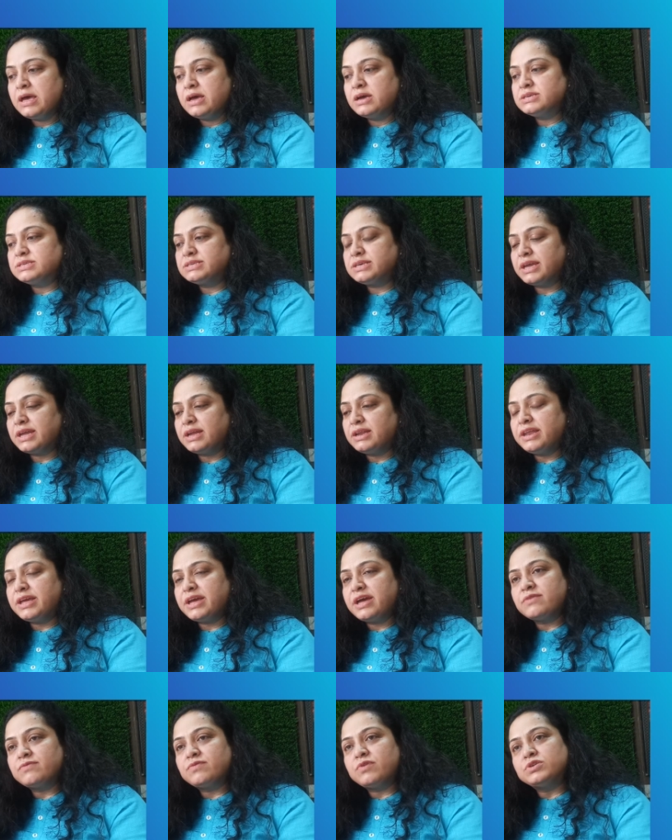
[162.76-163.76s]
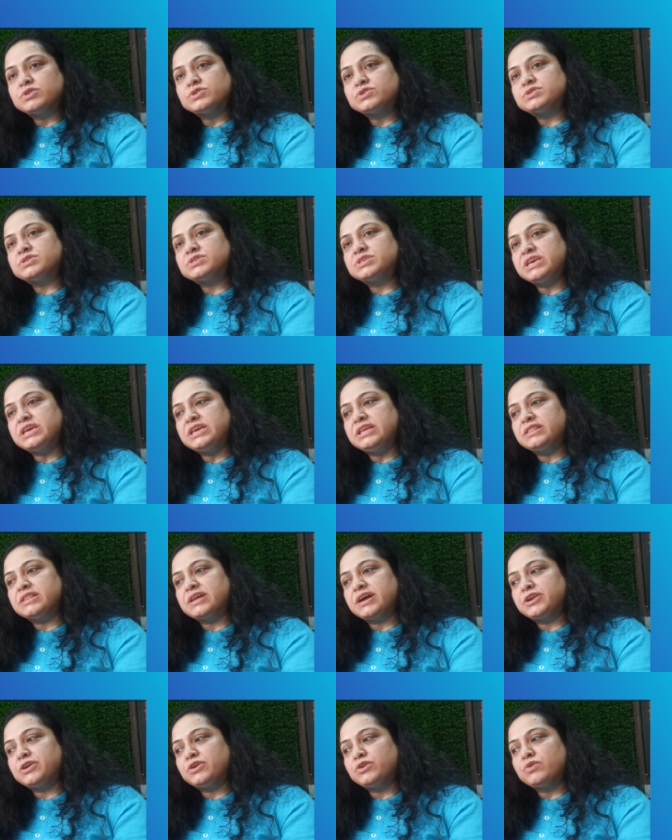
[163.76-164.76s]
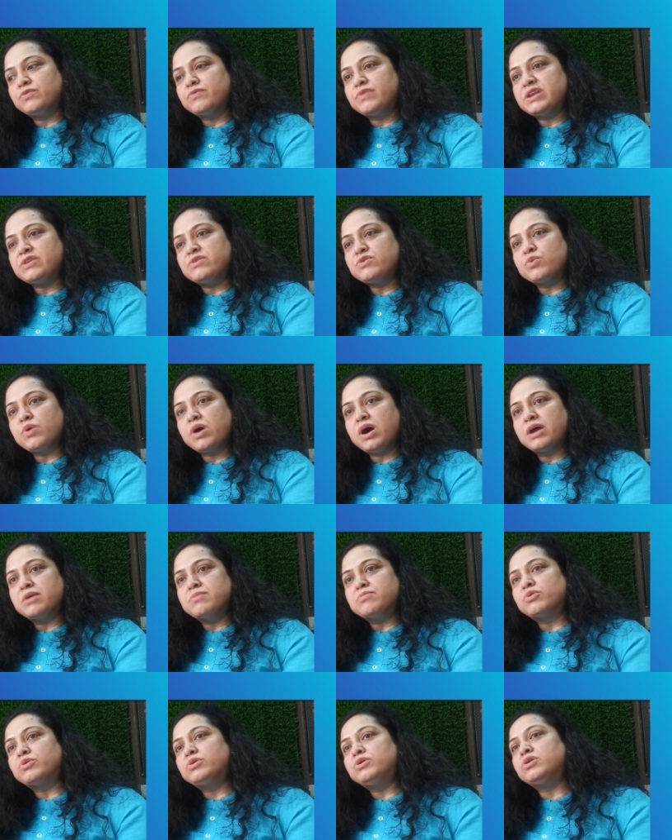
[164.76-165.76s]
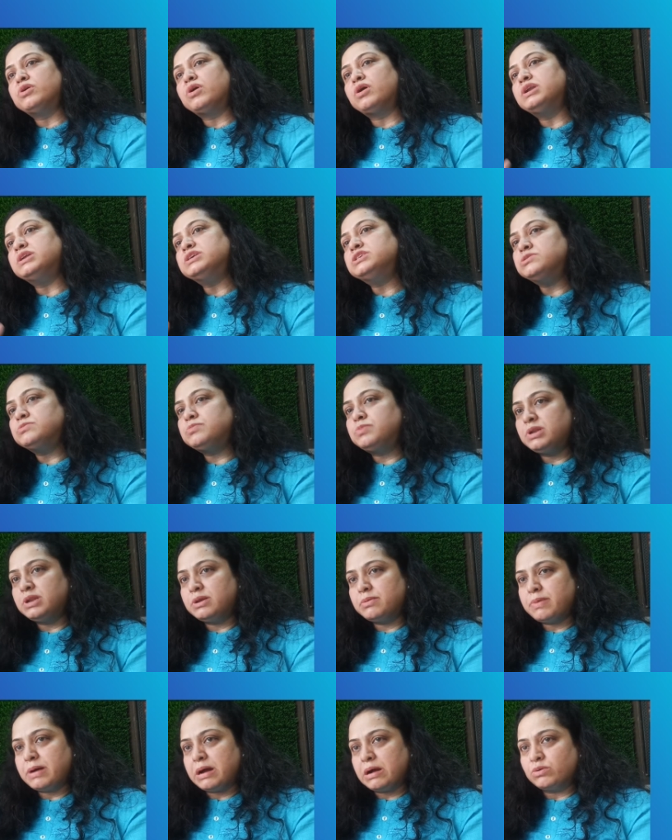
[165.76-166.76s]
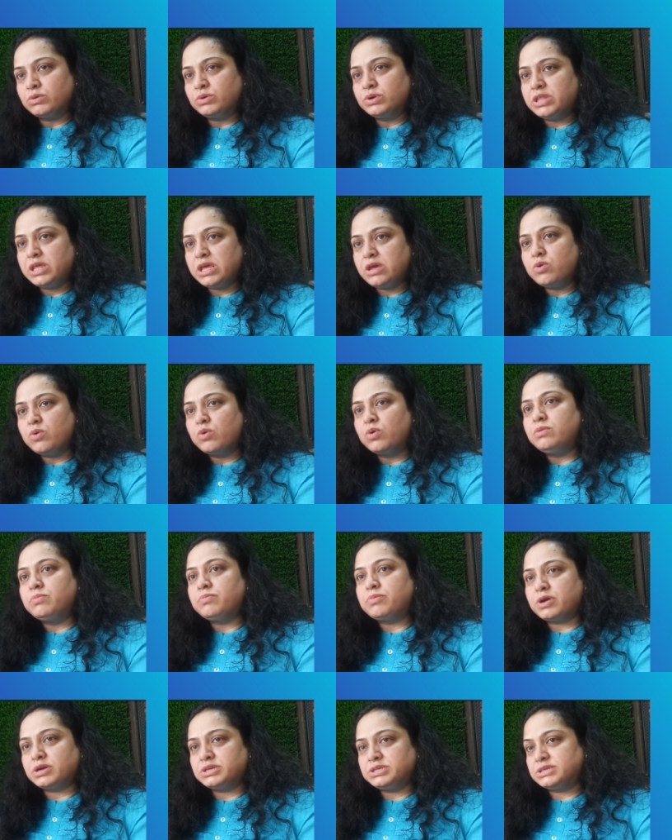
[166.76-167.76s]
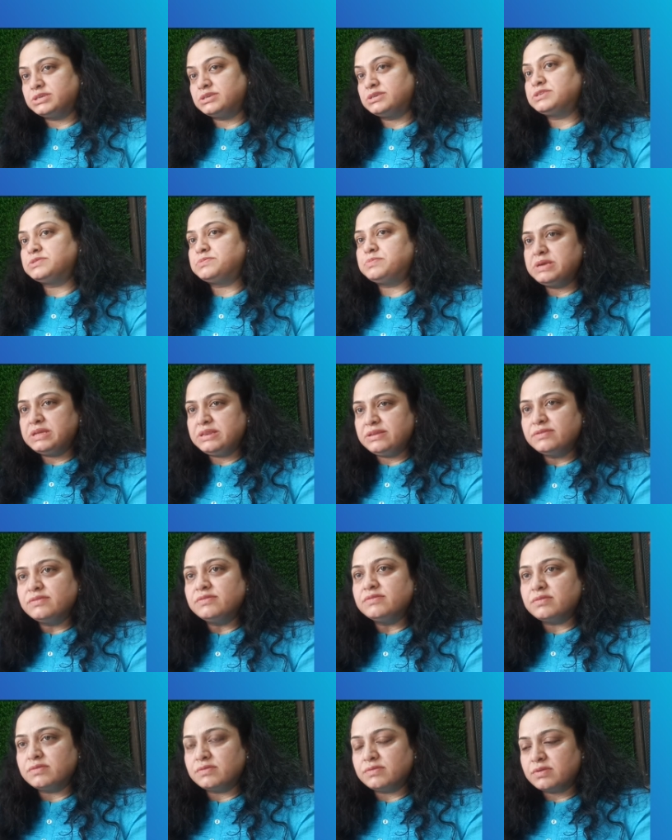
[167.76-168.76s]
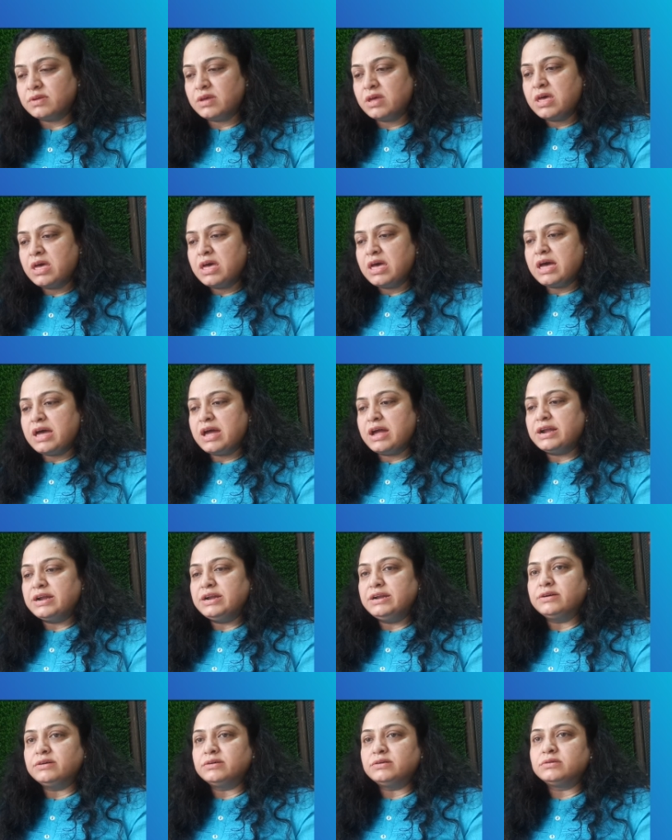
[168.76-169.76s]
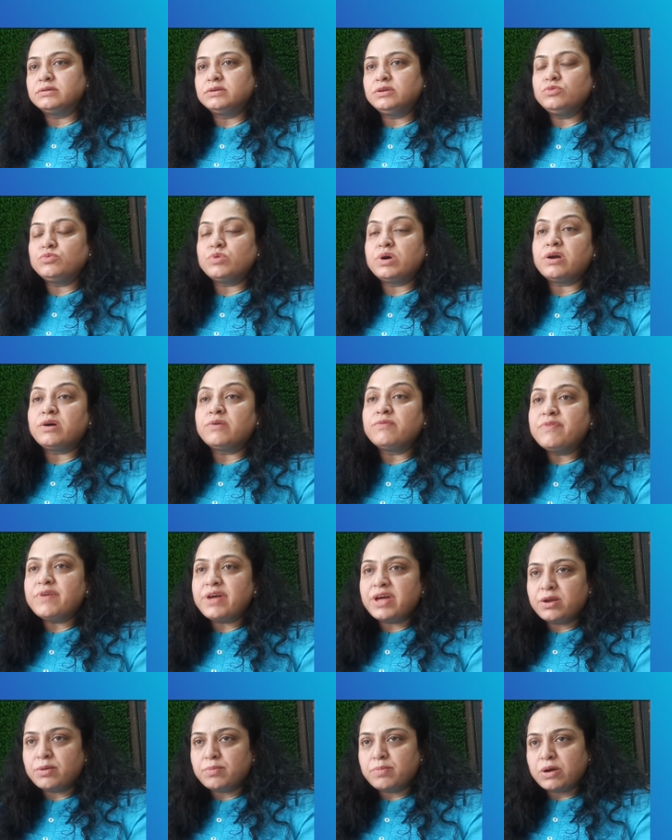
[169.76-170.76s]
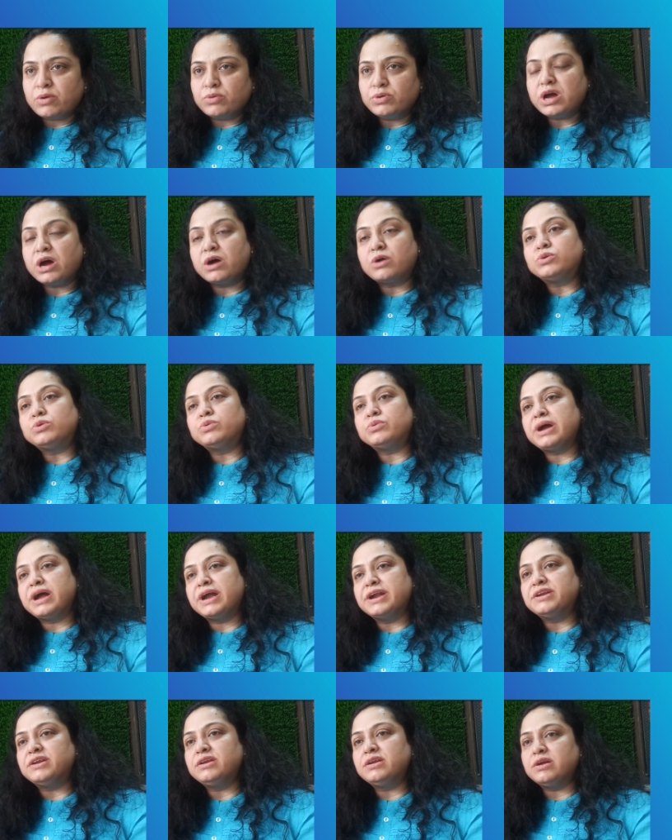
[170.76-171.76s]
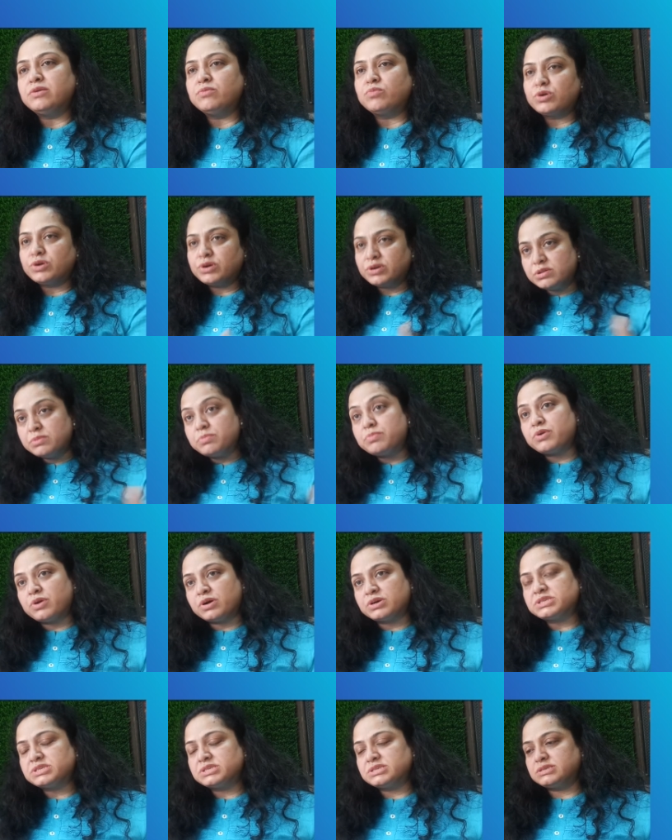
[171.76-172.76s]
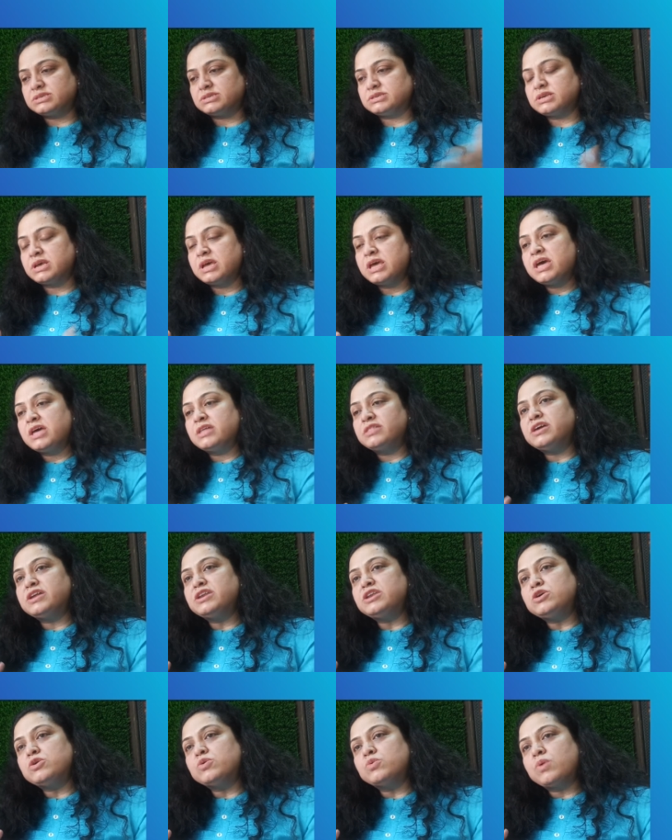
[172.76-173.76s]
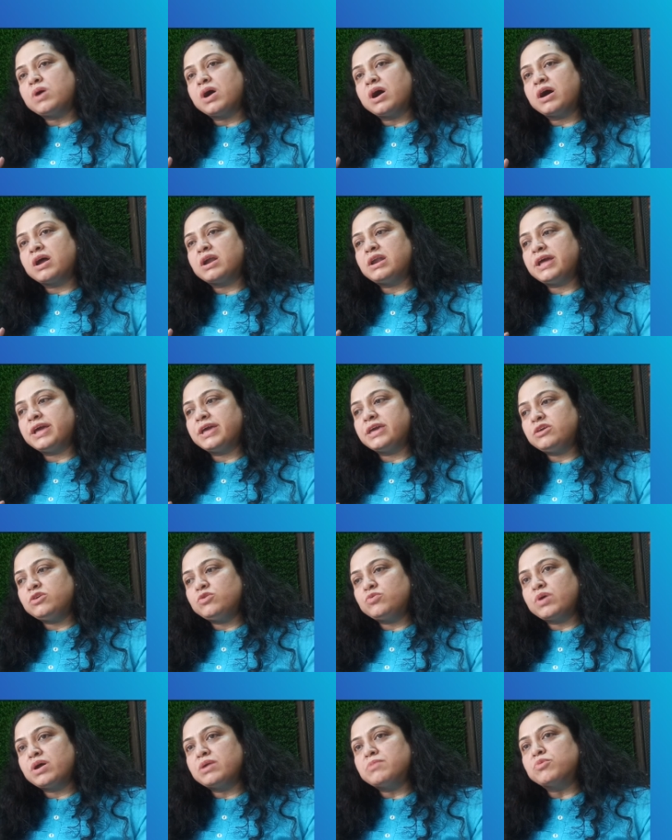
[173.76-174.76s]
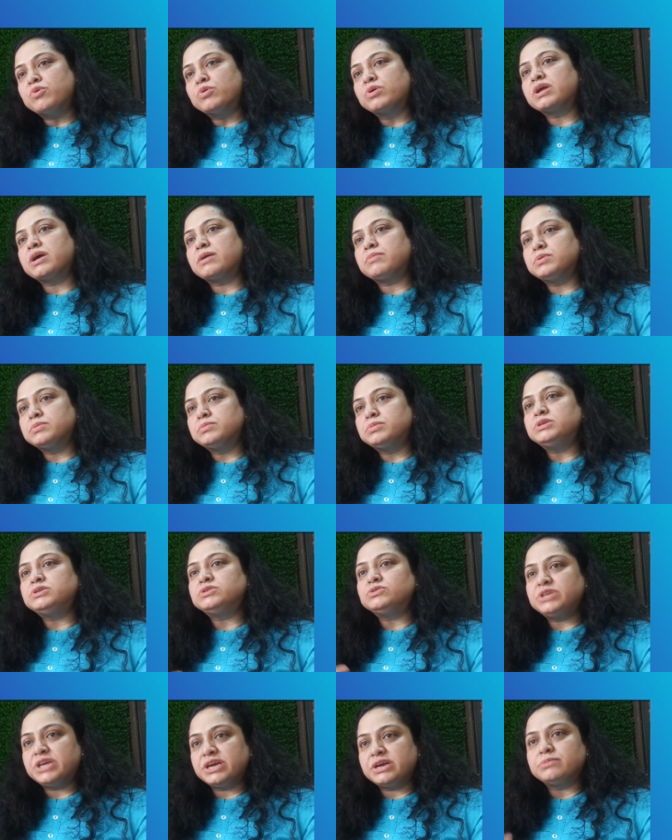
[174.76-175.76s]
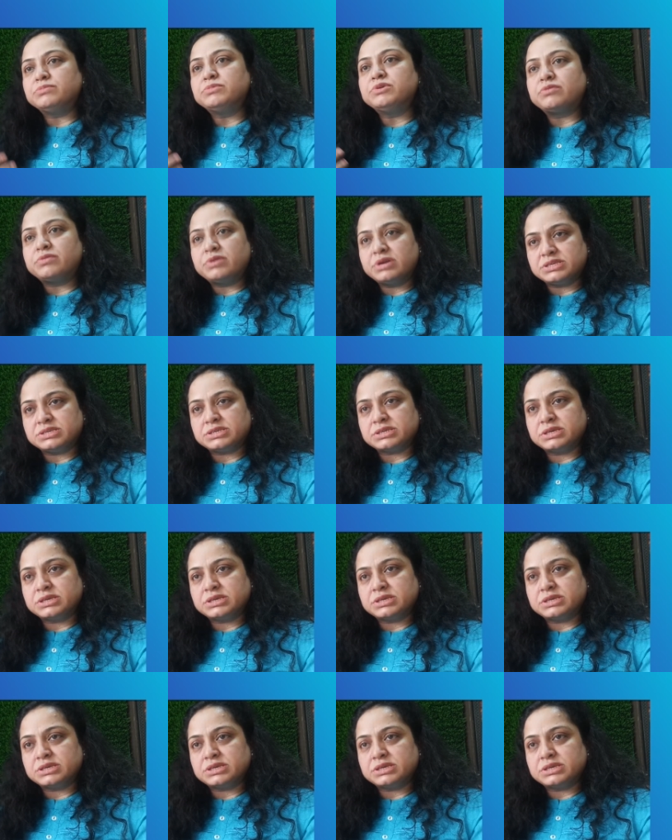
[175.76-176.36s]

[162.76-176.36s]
Secondly, I have also seen that, you know, when you are more knowledgeable about the whole project experiences and you are aware about how to handle and what are the processes, then you are more capable to take up the risk.